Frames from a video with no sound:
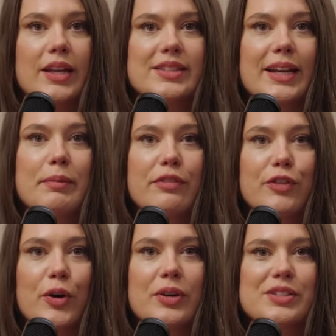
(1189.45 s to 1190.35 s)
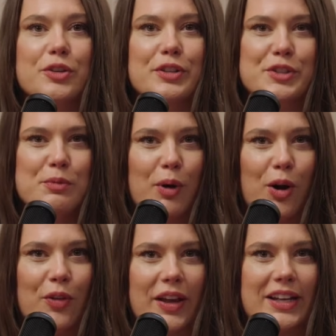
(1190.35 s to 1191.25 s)
It's like my phone is a crystal
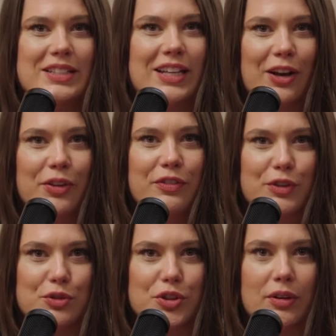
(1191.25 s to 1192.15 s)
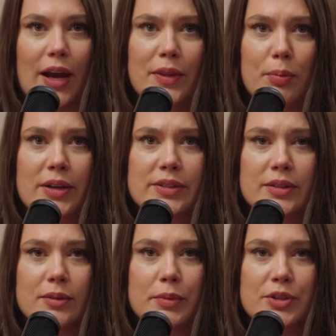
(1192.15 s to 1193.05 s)
ball that can tell the future and the
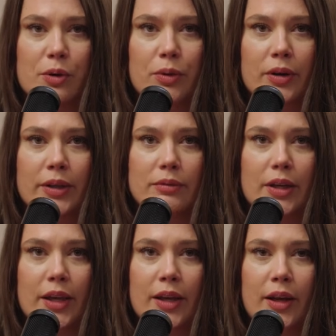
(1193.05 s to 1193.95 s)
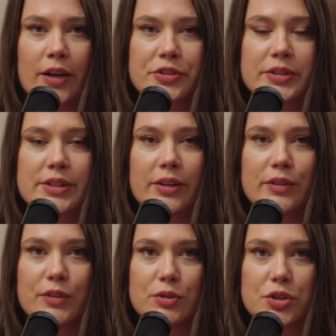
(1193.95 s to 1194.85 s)
present, but don't worry, it can't actually tell the
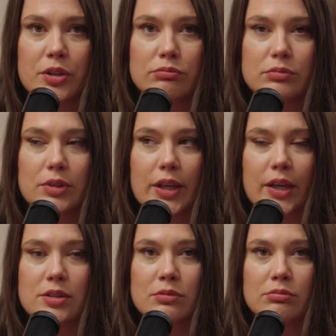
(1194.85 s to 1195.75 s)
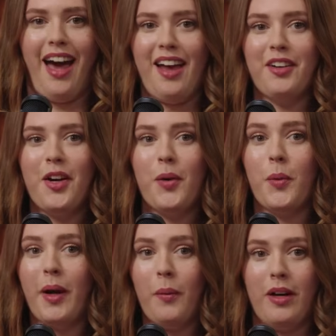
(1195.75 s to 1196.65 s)
future yet. I don't know
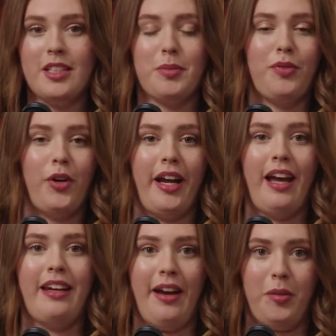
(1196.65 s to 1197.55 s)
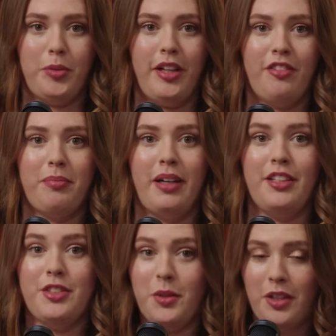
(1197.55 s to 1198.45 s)
who I was before I had Now Brief, but I
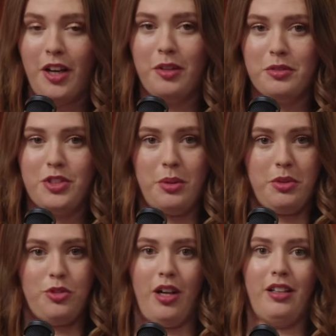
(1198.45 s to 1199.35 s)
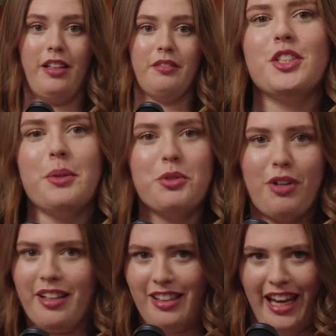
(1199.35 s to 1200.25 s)
do know she was struggling. She was
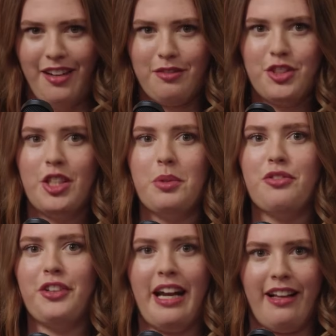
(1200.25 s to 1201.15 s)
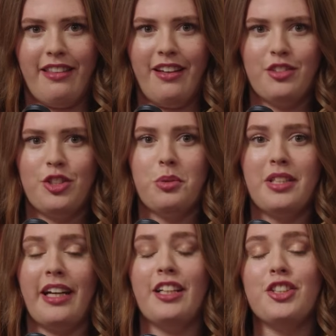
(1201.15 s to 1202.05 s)
running late. She was forgetting things. She was
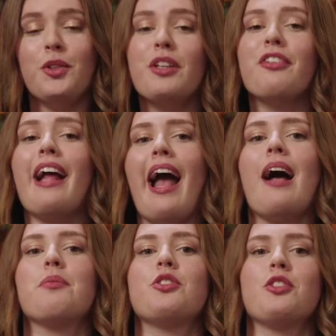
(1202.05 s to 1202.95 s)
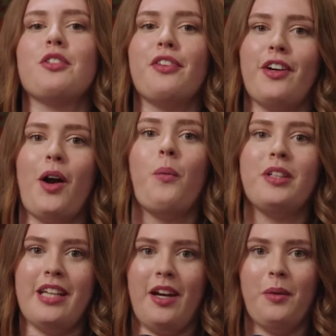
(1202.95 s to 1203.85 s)
taking 2 different apps just to figure out
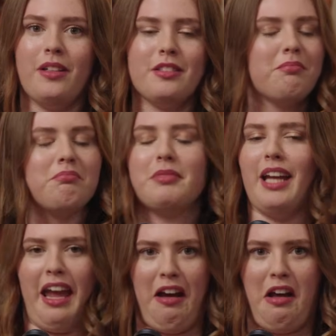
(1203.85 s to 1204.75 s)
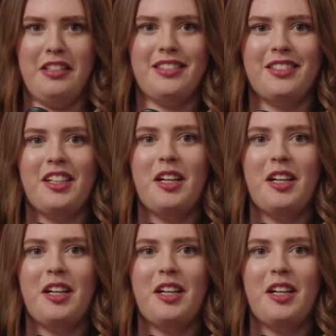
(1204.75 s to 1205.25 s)
what day it was. Chaos.